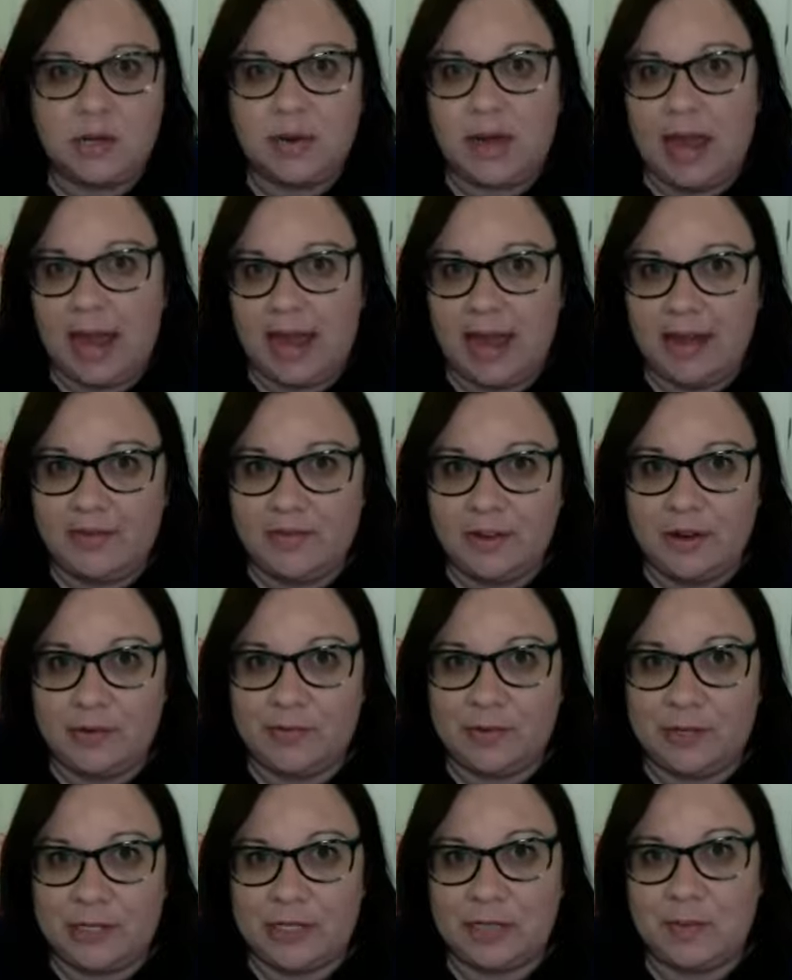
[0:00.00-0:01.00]
okay if your
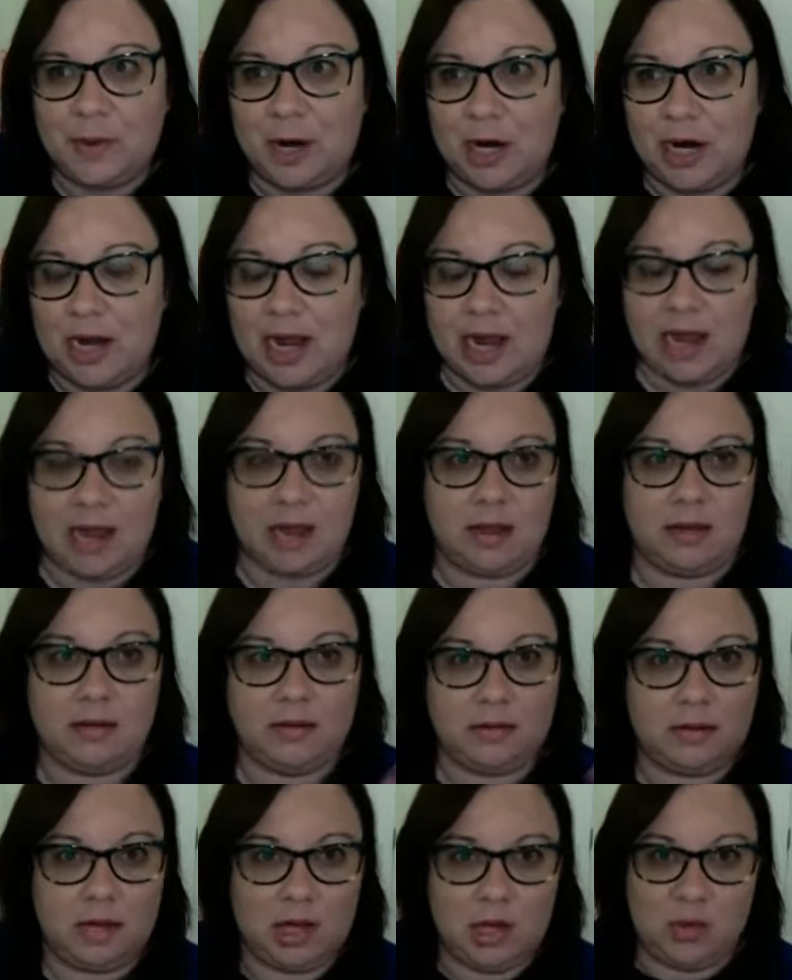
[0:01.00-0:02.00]
first party
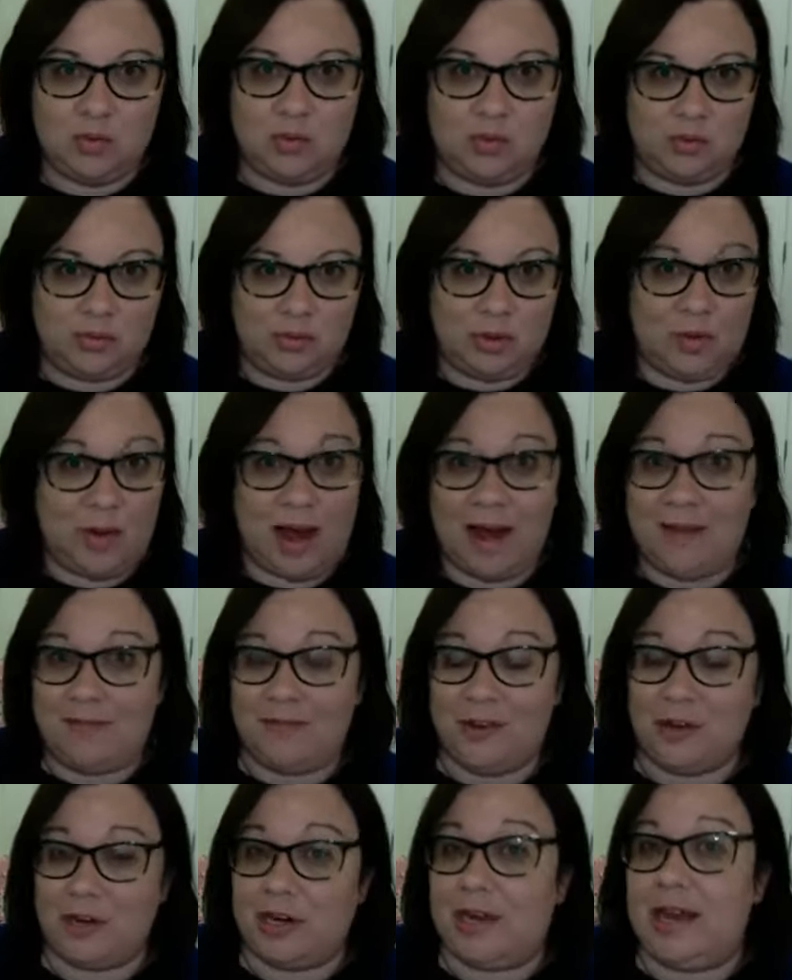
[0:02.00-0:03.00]
you you
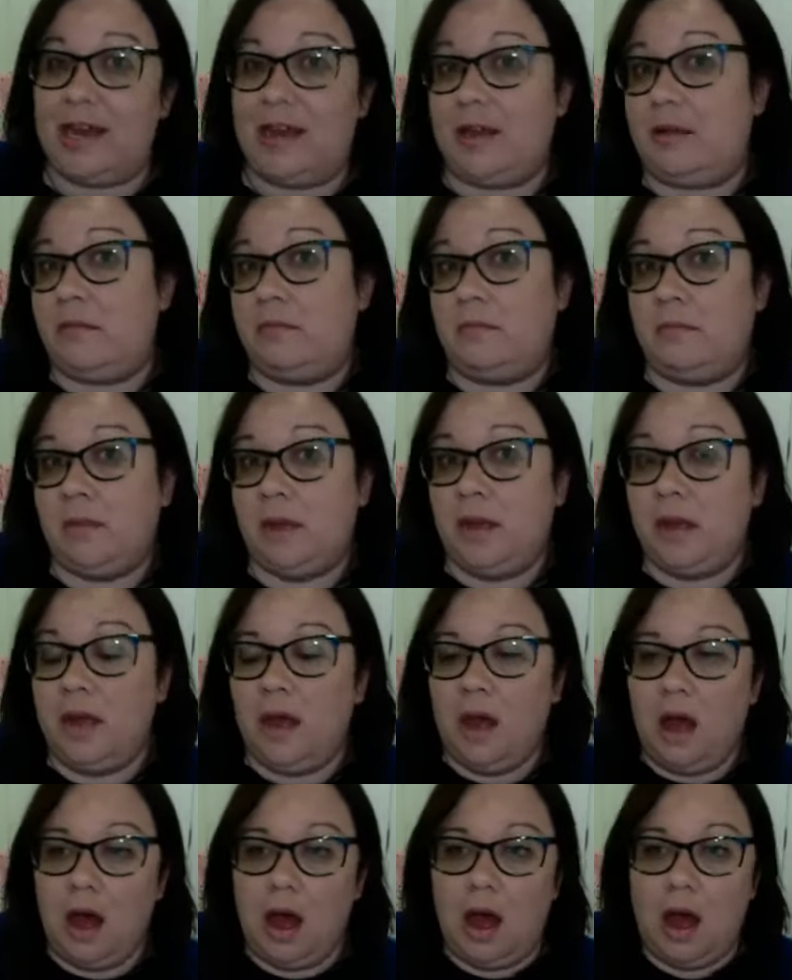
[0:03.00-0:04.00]
have your kit
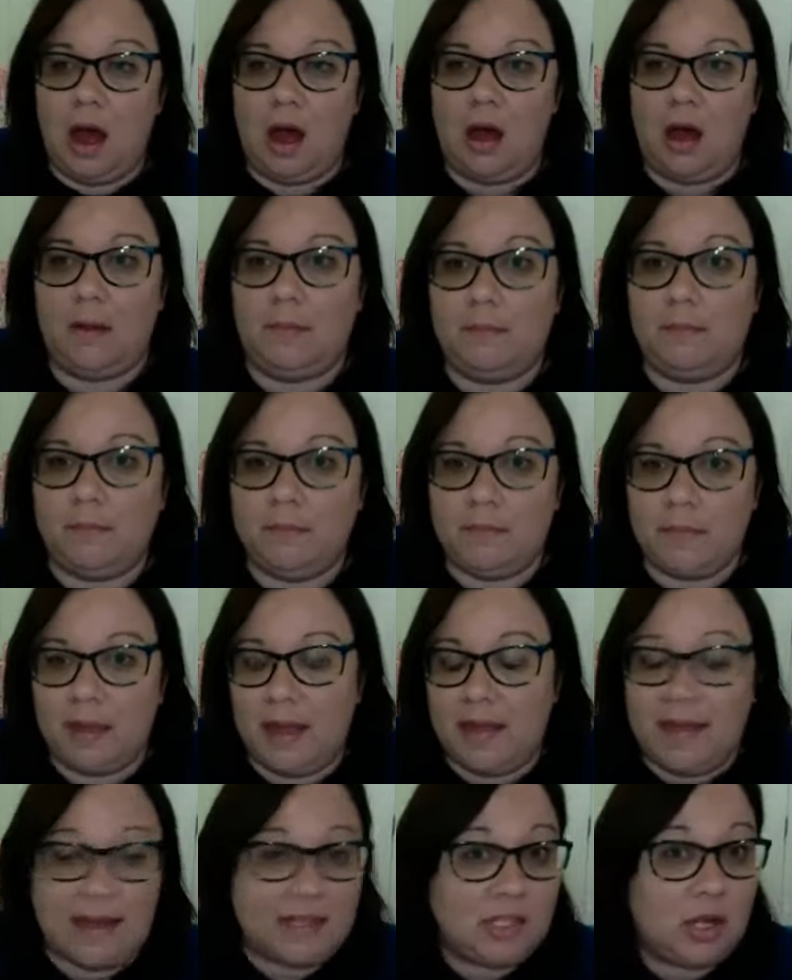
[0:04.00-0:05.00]
um,
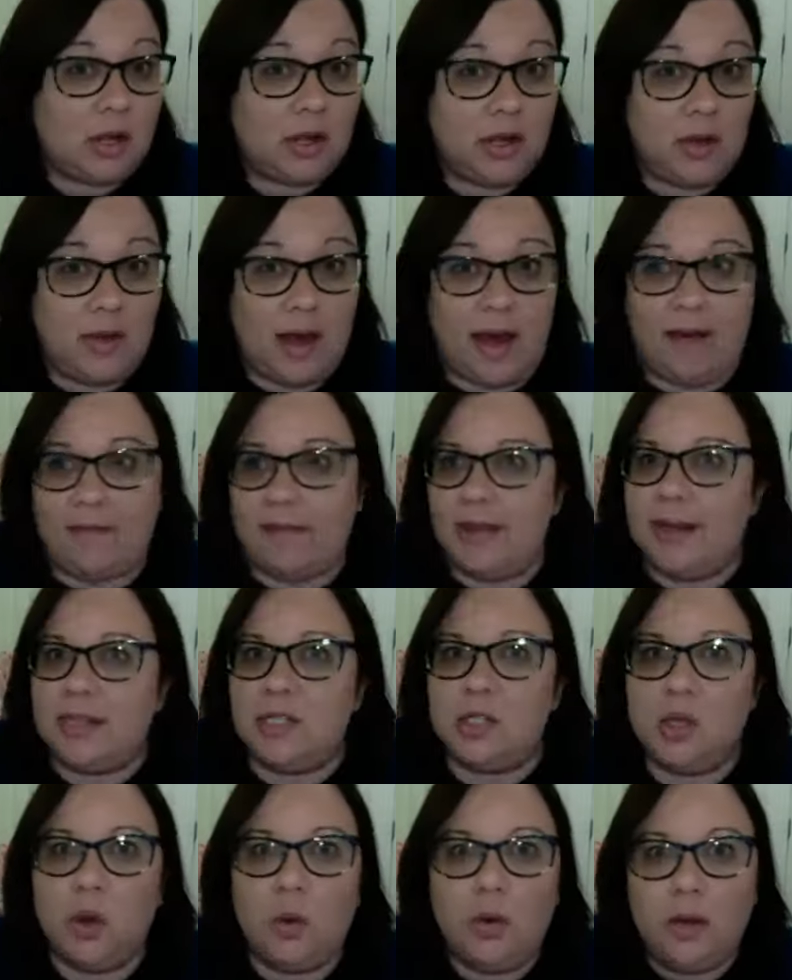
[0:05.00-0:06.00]
and that's all you have.
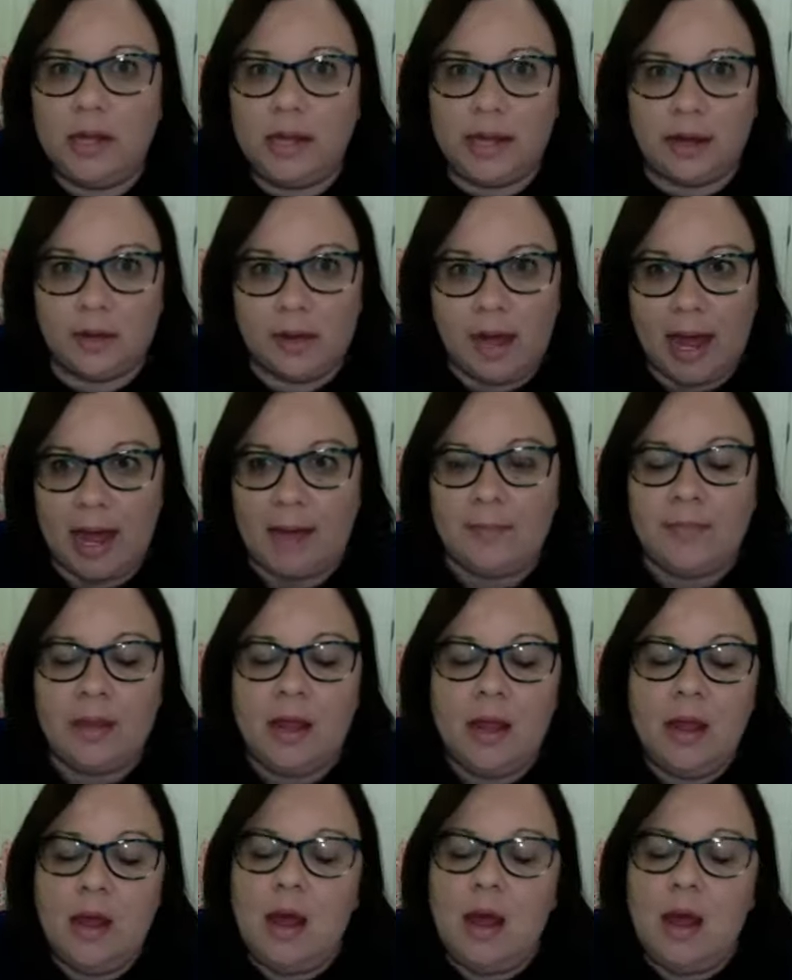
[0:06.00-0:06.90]
It's totally okay.